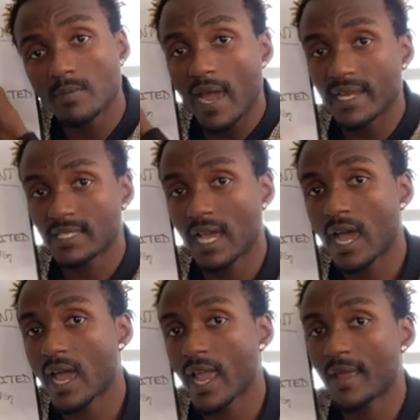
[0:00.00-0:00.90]
my
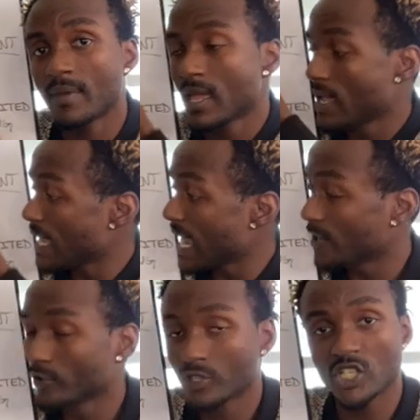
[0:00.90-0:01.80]
time,
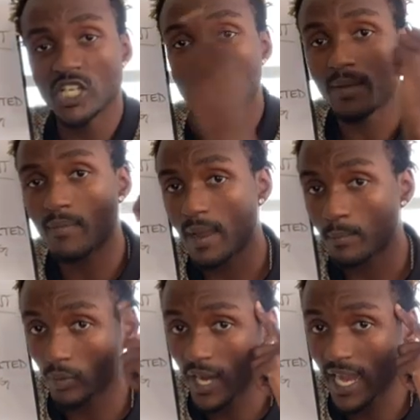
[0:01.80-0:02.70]
energy, and my
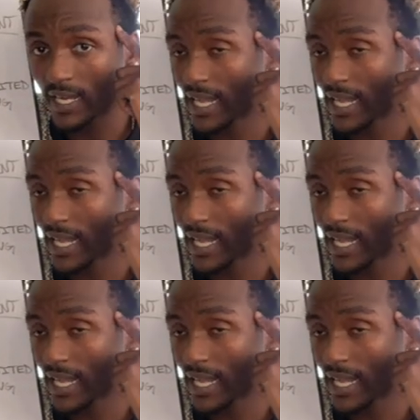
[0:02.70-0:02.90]
brain.